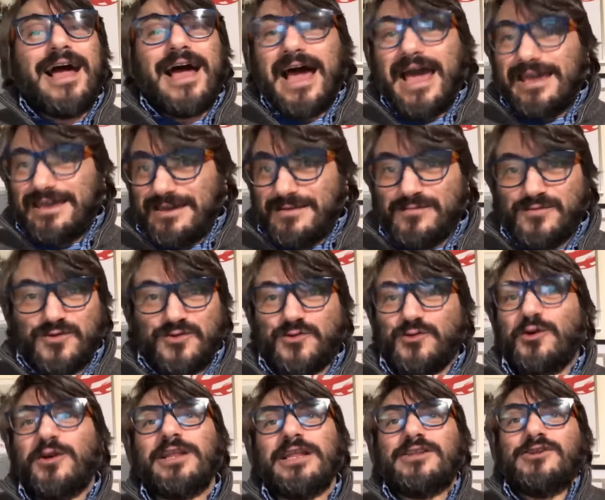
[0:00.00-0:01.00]
I am
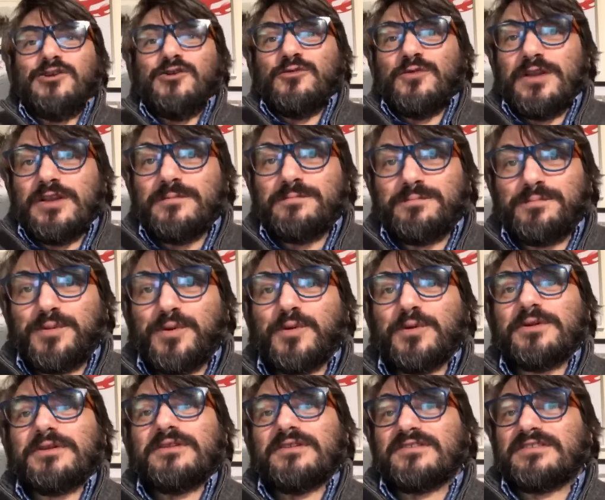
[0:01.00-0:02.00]
sure that you will
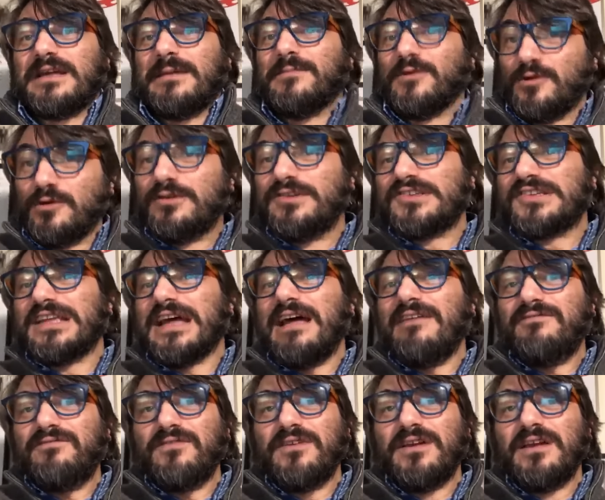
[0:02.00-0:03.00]
put some good
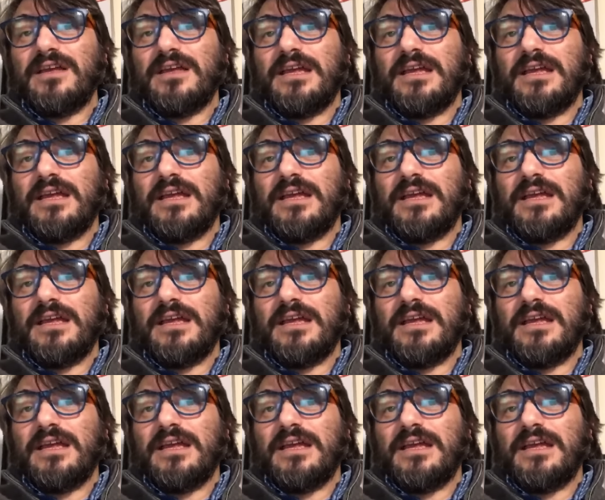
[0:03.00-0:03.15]
stuff